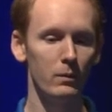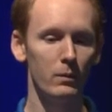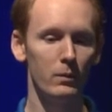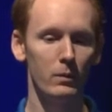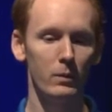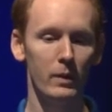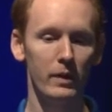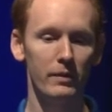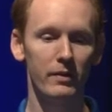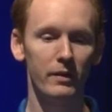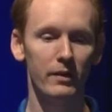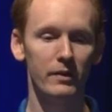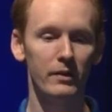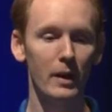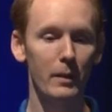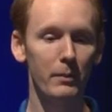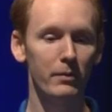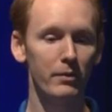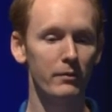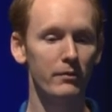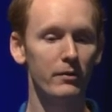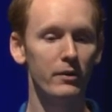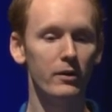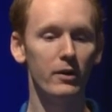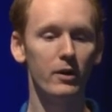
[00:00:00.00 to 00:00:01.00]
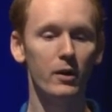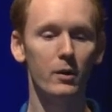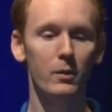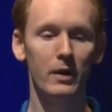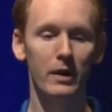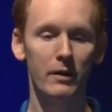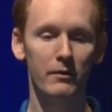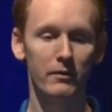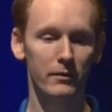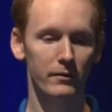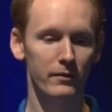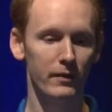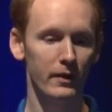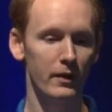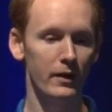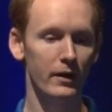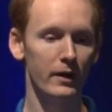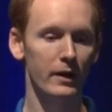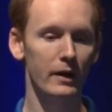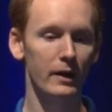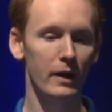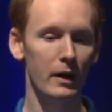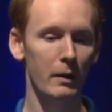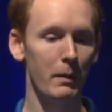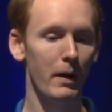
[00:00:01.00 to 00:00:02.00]
with the depth of cure, we have a
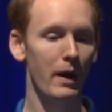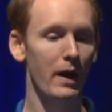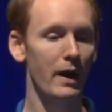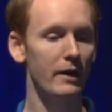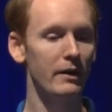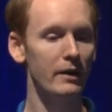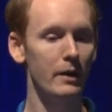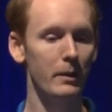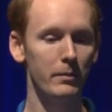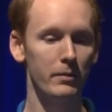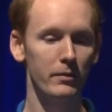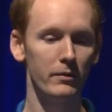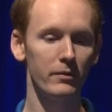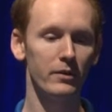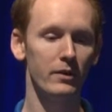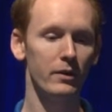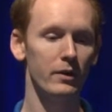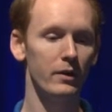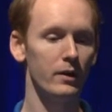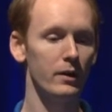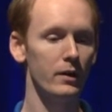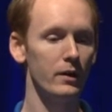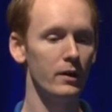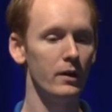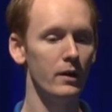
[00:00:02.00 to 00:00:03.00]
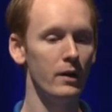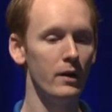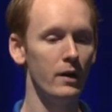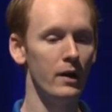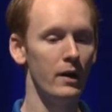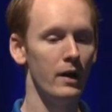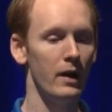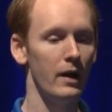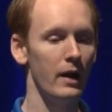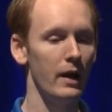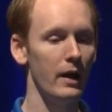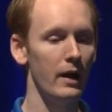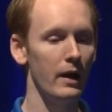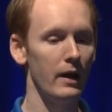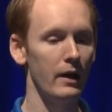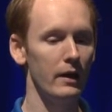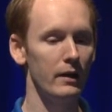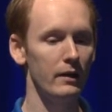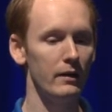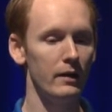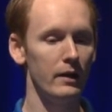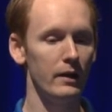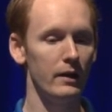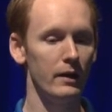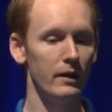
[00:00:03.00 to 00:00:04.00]
very um, high depth of cure
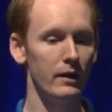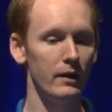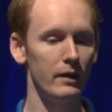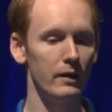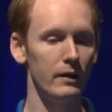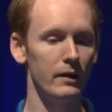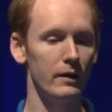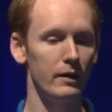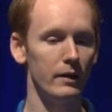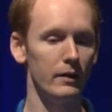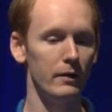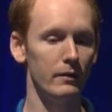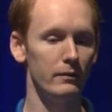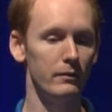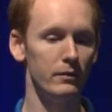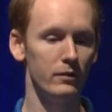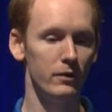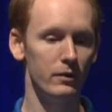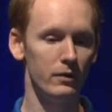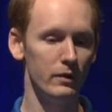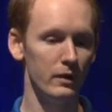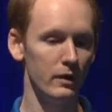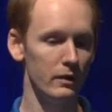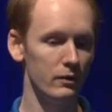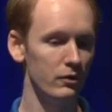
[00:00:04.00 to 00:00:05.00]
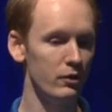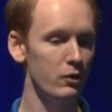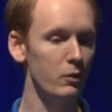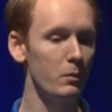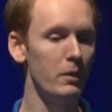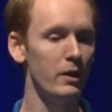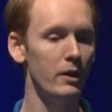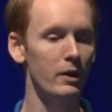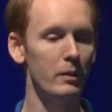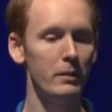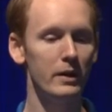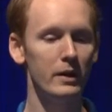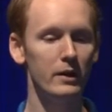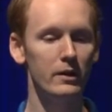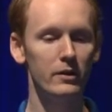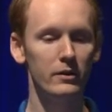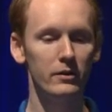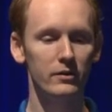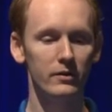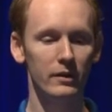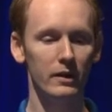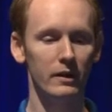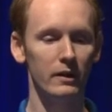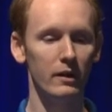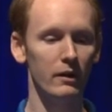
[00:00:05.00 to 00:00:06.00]
and uh, uh, two
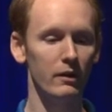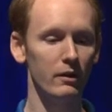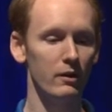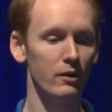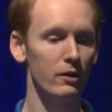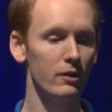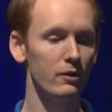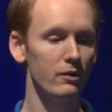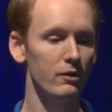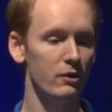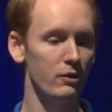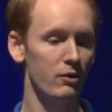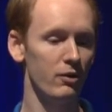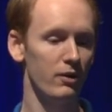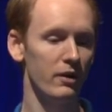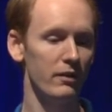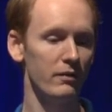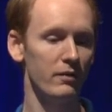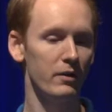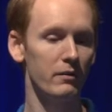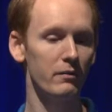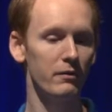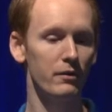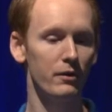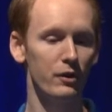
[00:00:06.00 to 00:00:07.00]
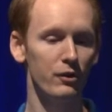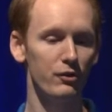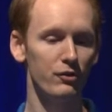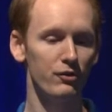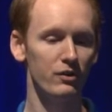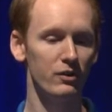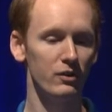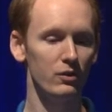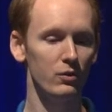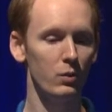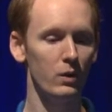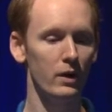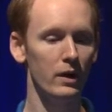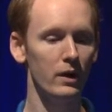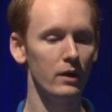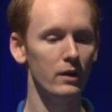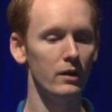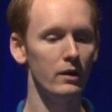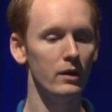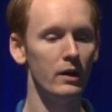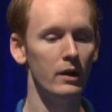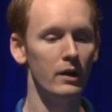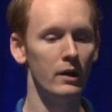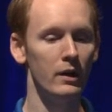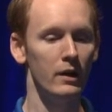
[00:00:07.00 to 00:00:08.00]
millimeters and a good degree of conversion as
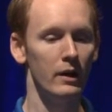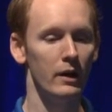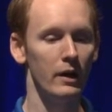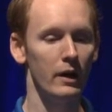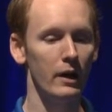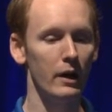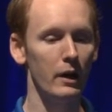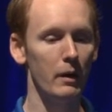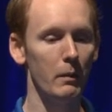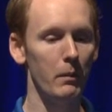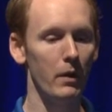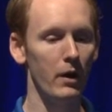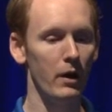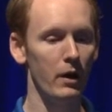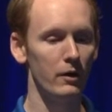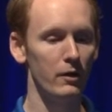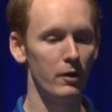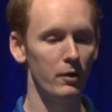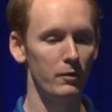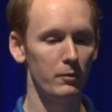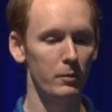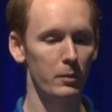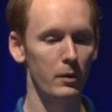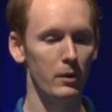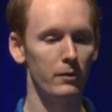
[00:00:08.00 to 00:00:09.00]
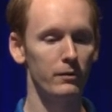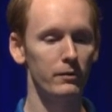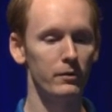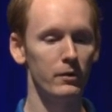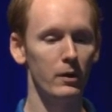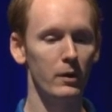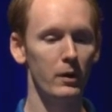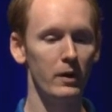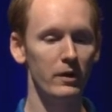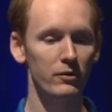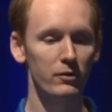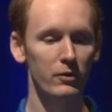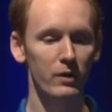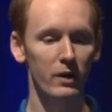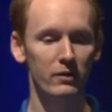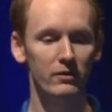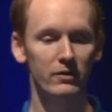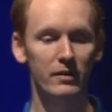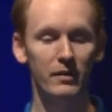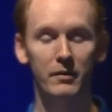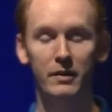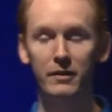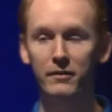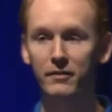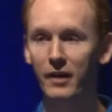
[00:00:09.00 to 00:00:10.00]
well. Um, our NovaPro Flow has around
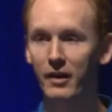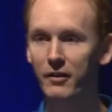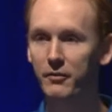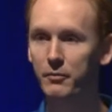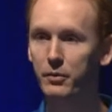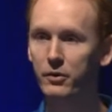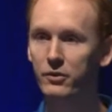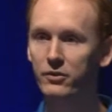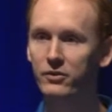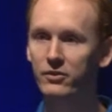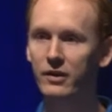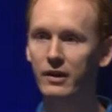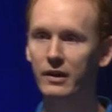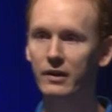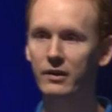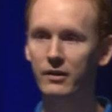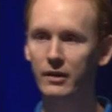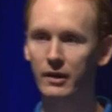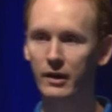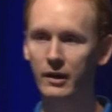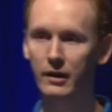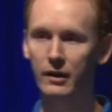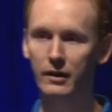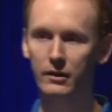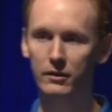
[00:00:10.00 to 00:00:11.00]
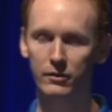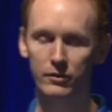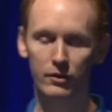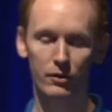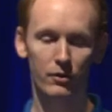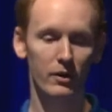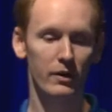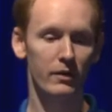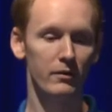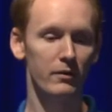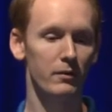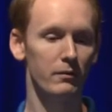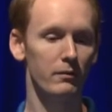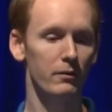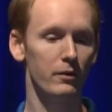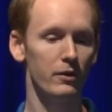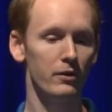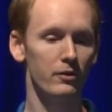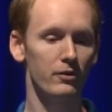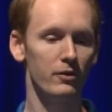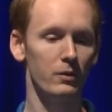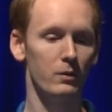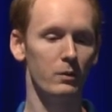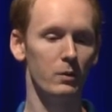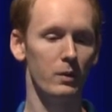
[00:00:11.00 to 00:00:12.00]
75% uh, degree of
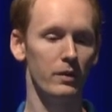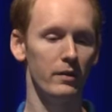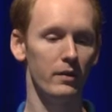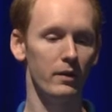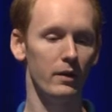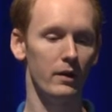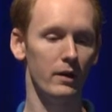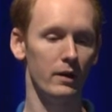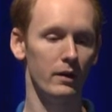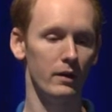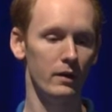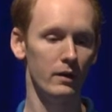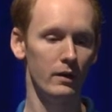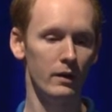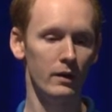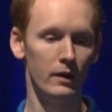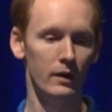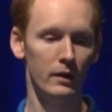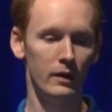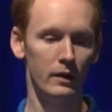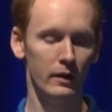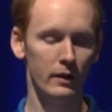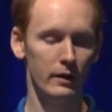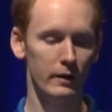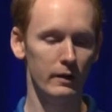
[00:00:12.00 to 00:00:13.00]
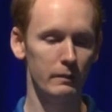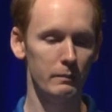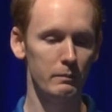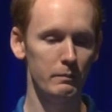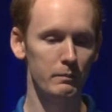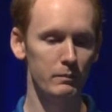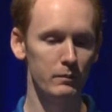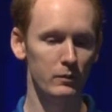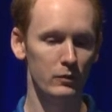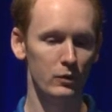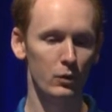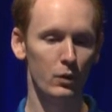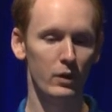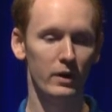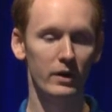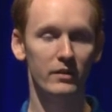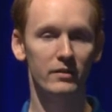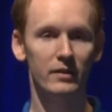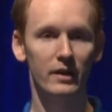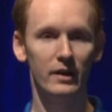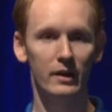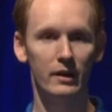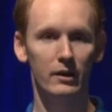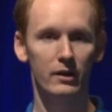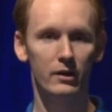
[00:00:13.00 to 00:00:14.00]
conversion with a 20
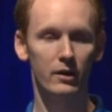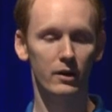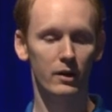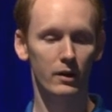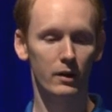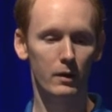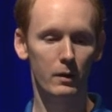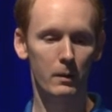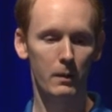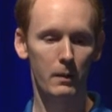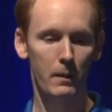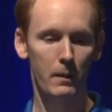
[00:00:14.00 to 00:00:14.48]
second cure.